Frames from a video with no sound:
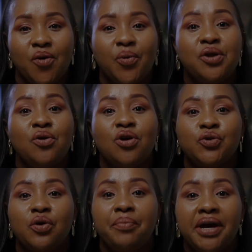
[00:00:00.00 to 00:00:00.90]
When you go to
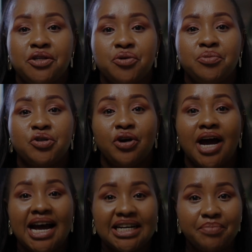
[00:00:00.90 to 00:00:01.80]
your bedroom, to your
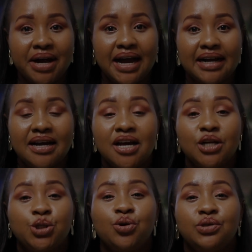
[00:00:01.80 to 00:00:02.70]
handbag,
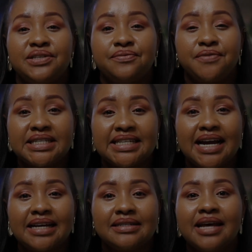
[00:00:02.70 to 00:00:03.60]
to your TV
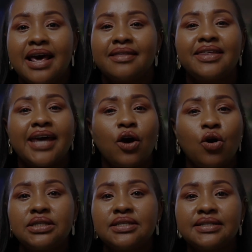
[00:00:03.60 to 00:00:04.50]
stand, there are
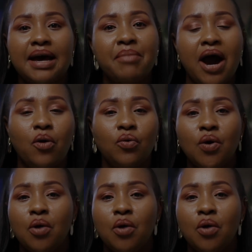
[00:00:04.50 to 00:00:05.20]
coins somehow.